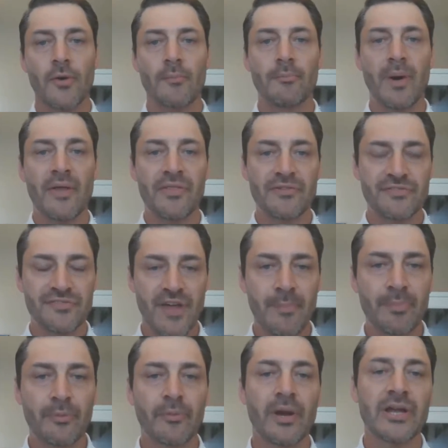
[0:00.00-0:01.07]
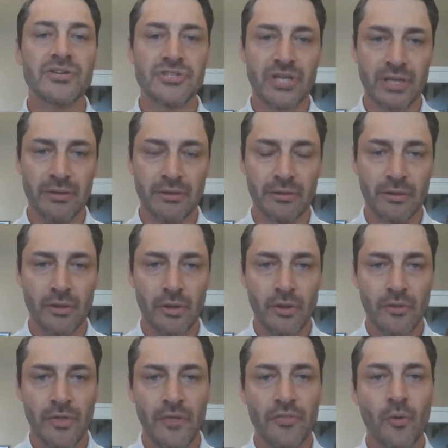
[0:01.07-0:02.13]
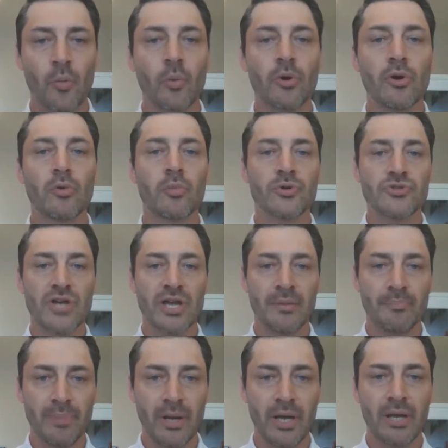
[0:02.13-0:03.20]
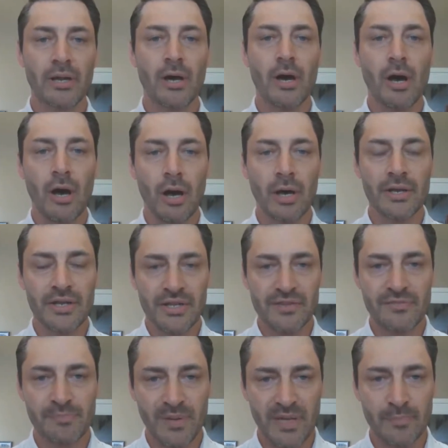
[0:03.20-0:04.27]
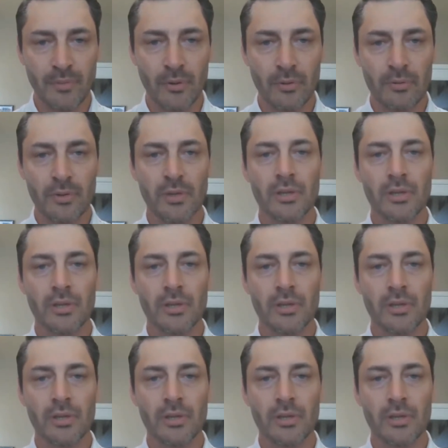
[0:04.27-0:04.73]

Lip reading: by the separation that the world will try to put on its people.